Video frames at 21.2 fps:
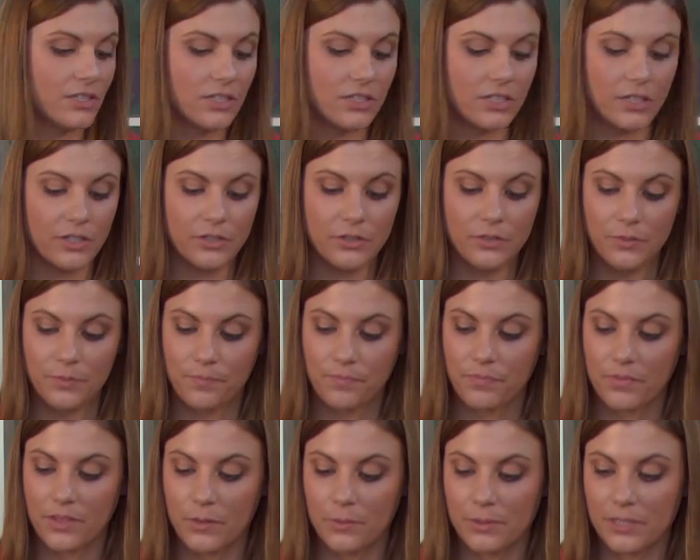So
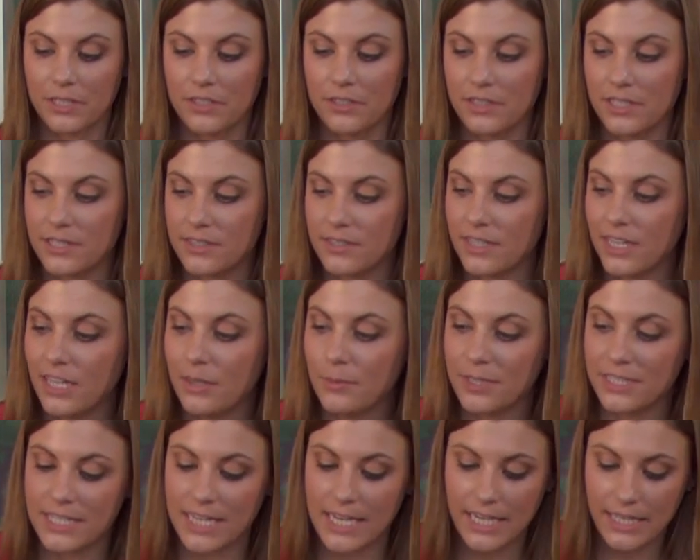we're gonna do the
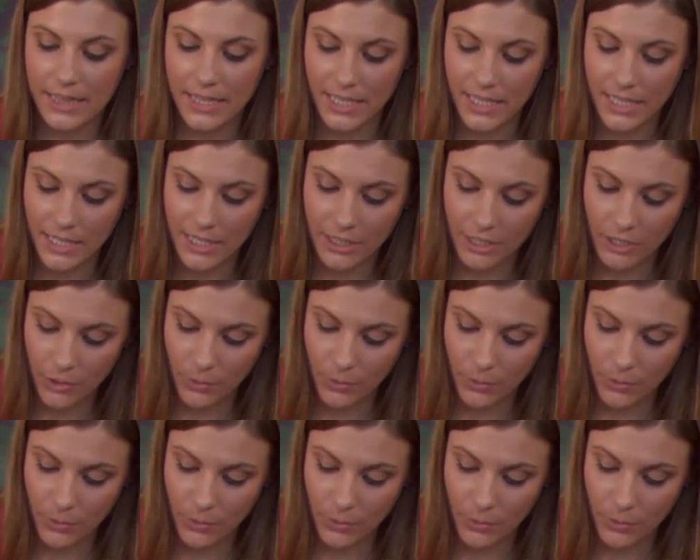same exact thing,